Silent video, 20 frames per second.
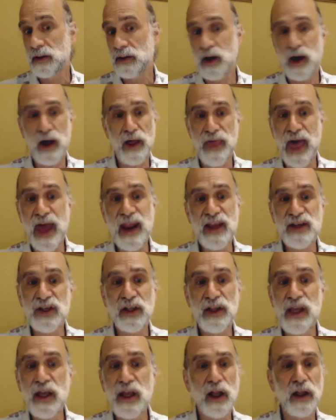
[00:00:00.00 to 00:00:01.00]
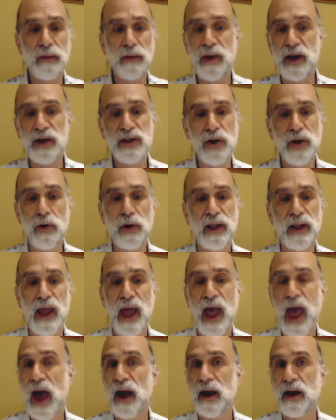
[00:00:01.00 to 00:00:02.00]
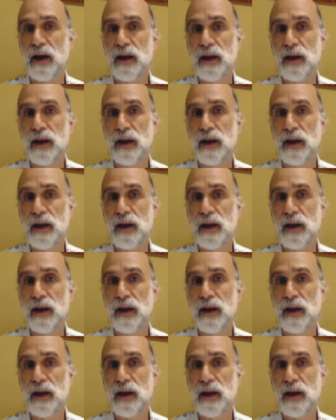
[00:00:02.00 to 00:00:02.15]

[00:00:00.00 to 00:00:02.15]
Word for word: Uh, that is illegal, but it's totally a hack.